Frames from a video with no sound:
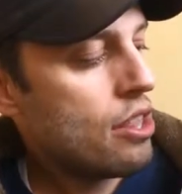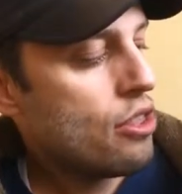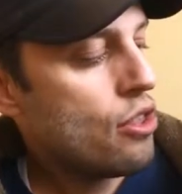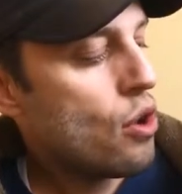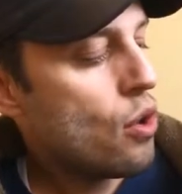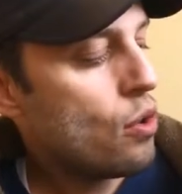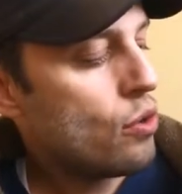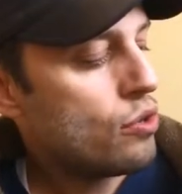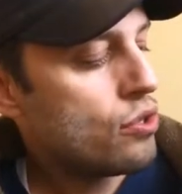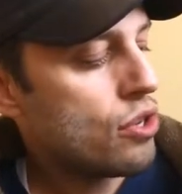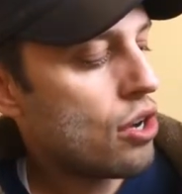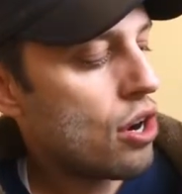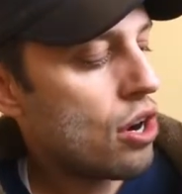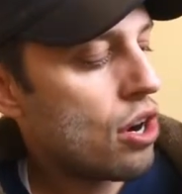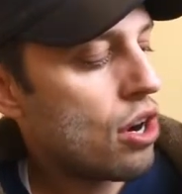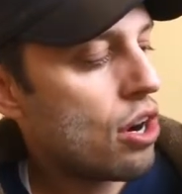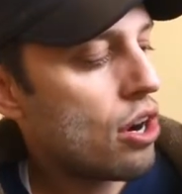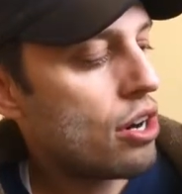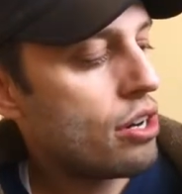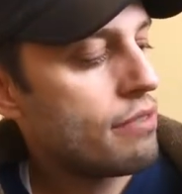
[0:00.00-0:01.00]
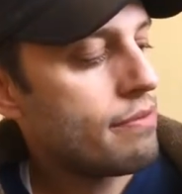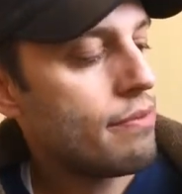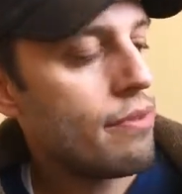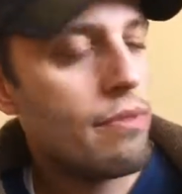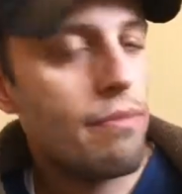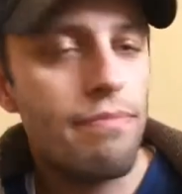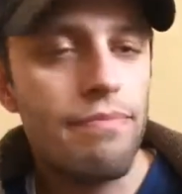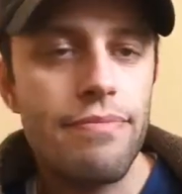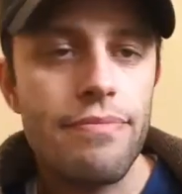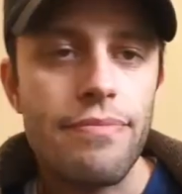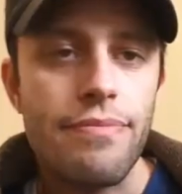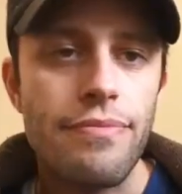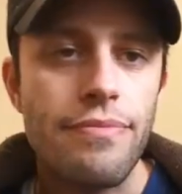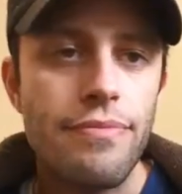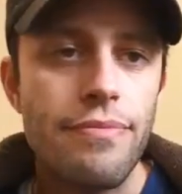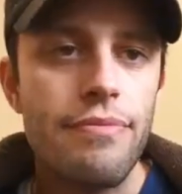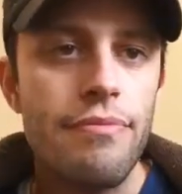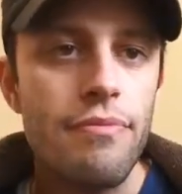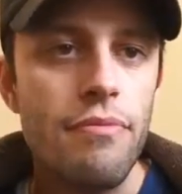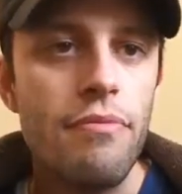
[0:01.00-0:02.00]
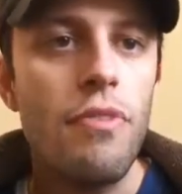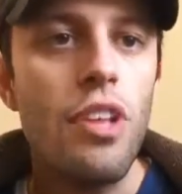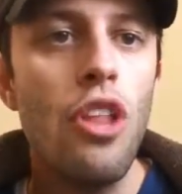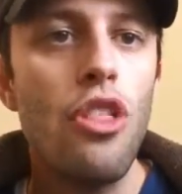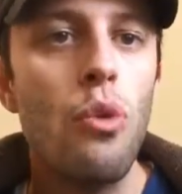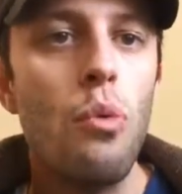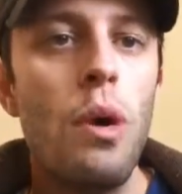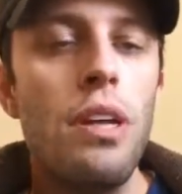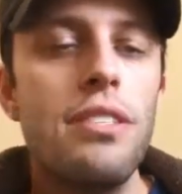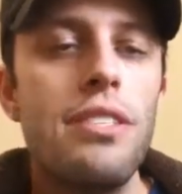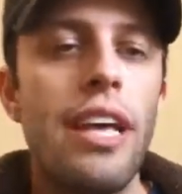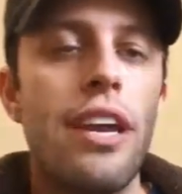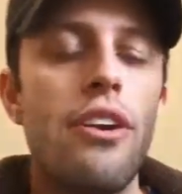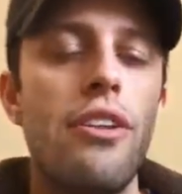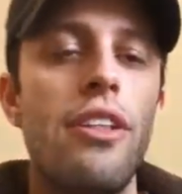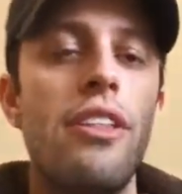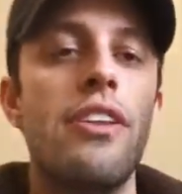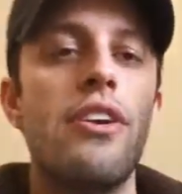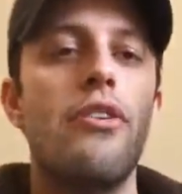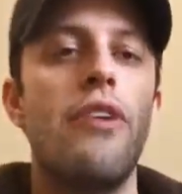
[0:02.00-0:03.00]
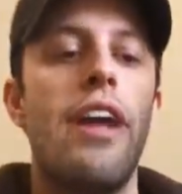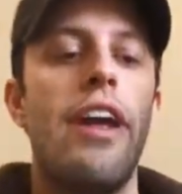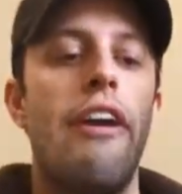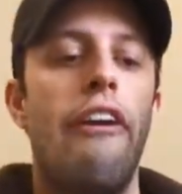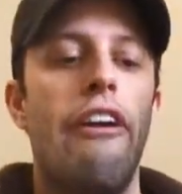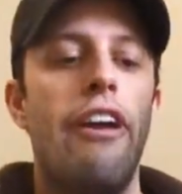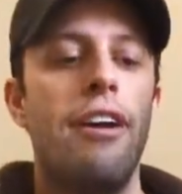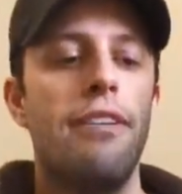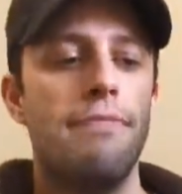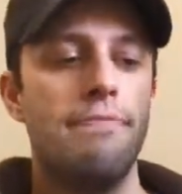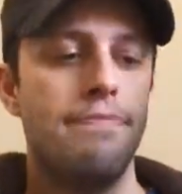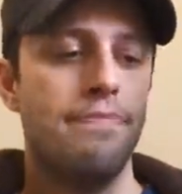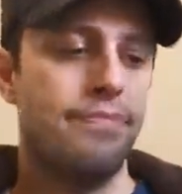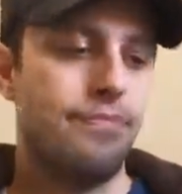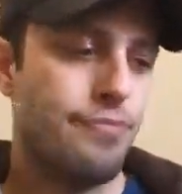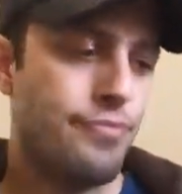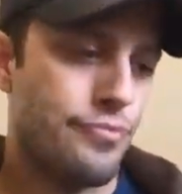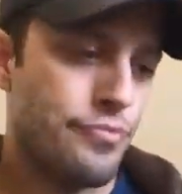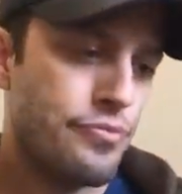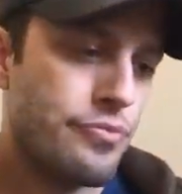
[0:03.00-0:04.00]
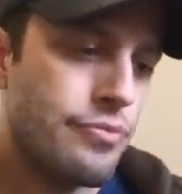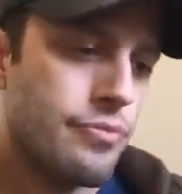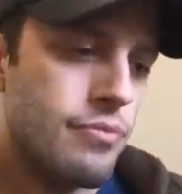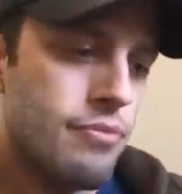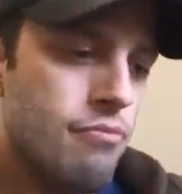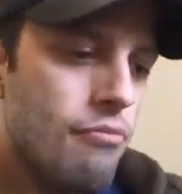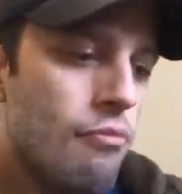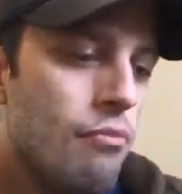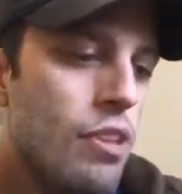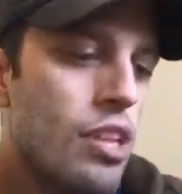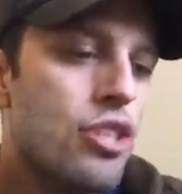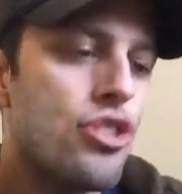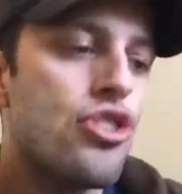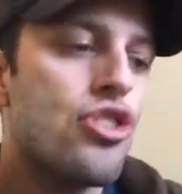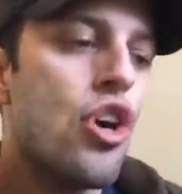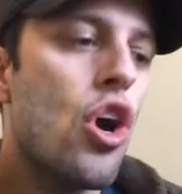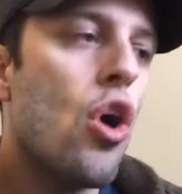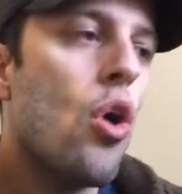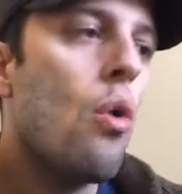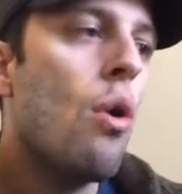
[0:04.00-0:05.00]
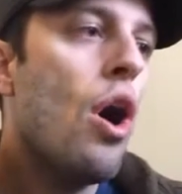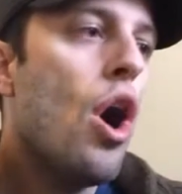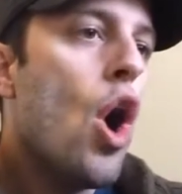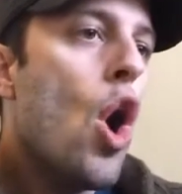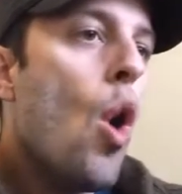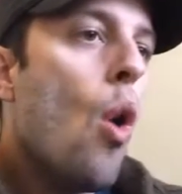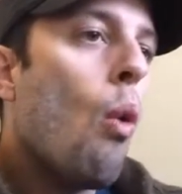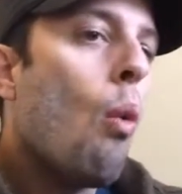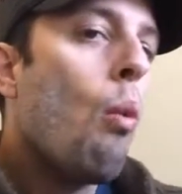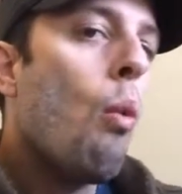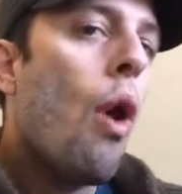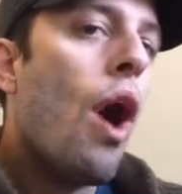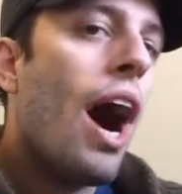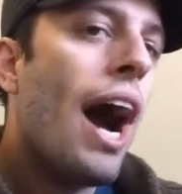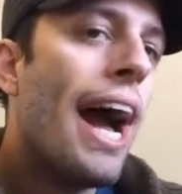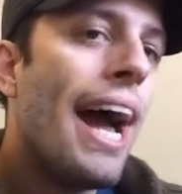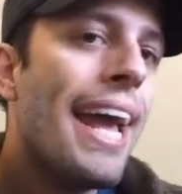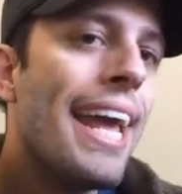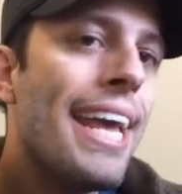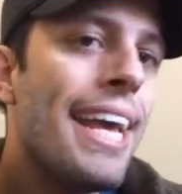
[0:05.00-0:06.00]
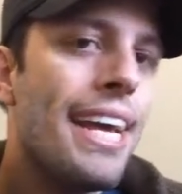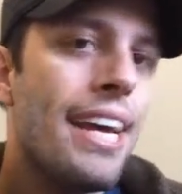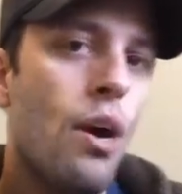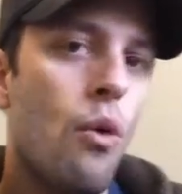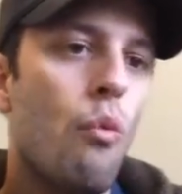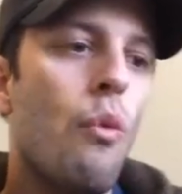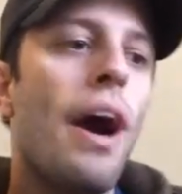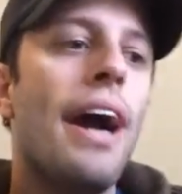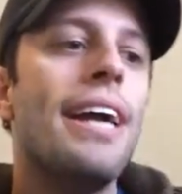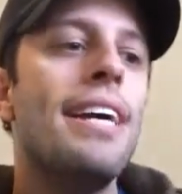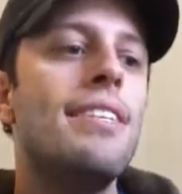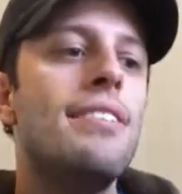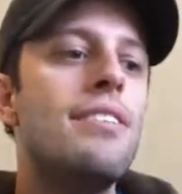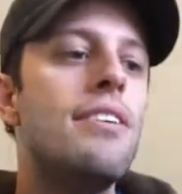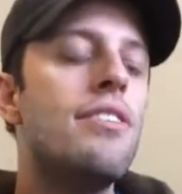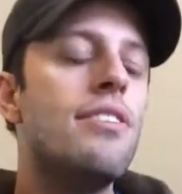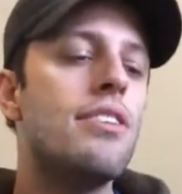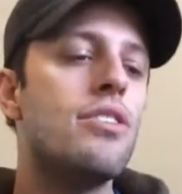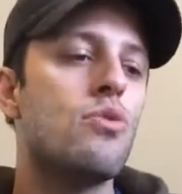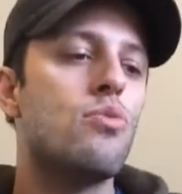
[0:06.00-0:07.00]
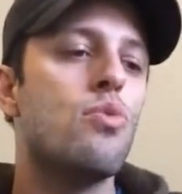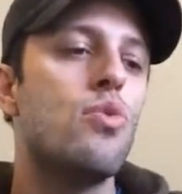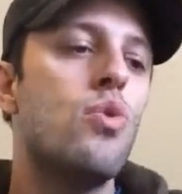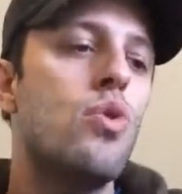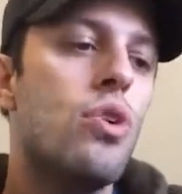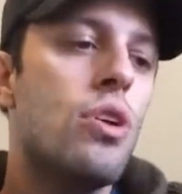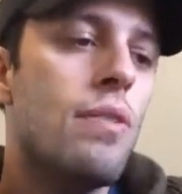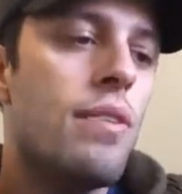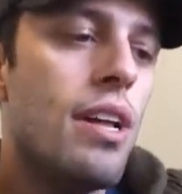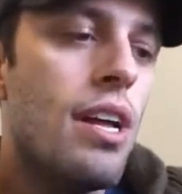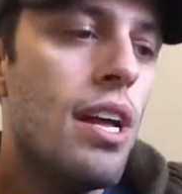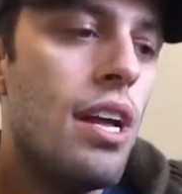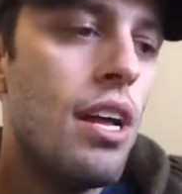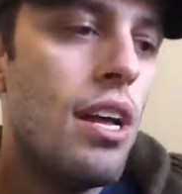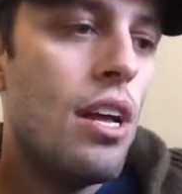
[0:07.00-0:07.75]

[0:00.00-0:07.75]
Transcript: Those are the ones that are in the gray area. So why is there this rule?